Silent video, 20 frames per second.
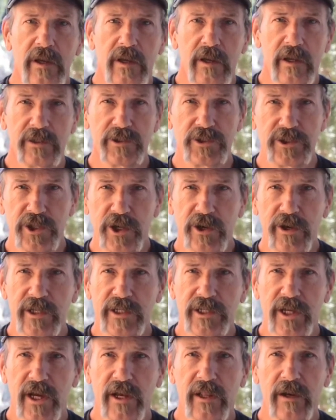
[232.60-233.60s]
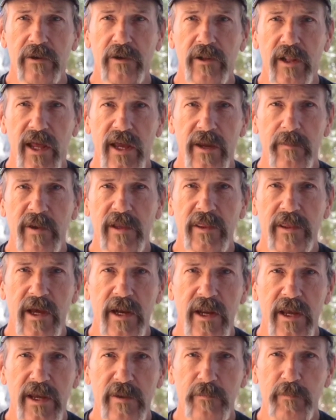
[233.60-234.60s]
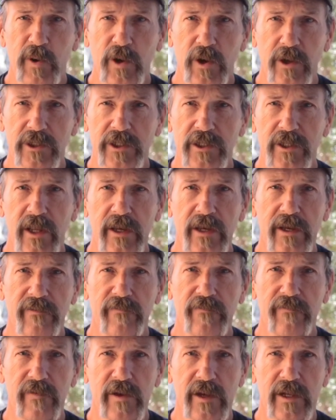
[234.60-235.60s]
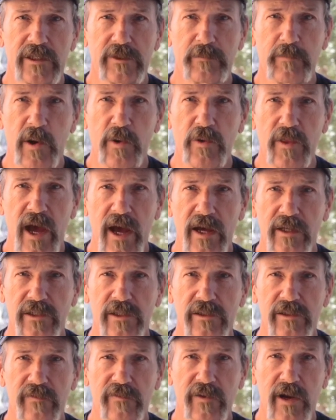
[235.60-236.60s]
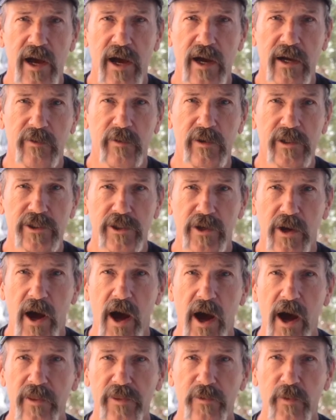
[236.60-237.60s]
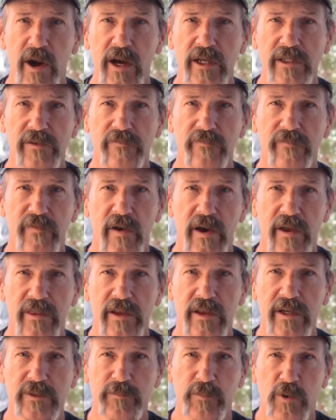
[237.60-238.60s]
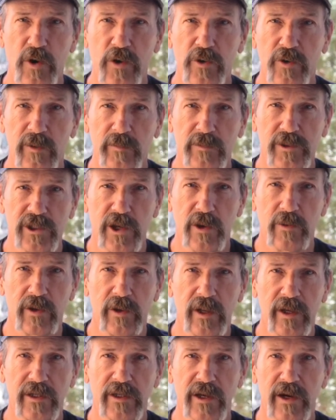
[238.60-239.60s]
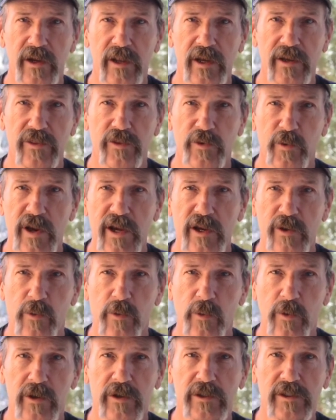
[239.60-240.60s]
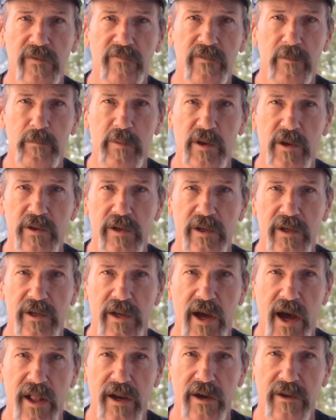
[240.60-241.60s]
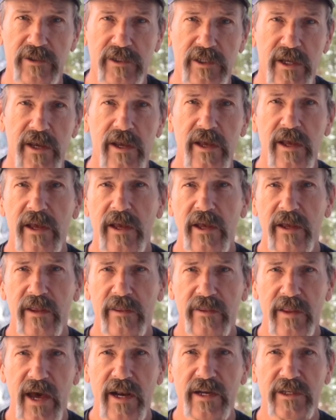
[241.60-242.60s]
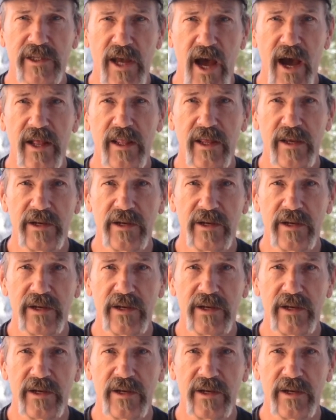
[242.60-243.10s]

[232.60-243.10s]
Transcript: Is Jerry Taylor claiming that he personally convinced both houses of Congress to authorize and fund these programs totaling nearly $750 million? That is highly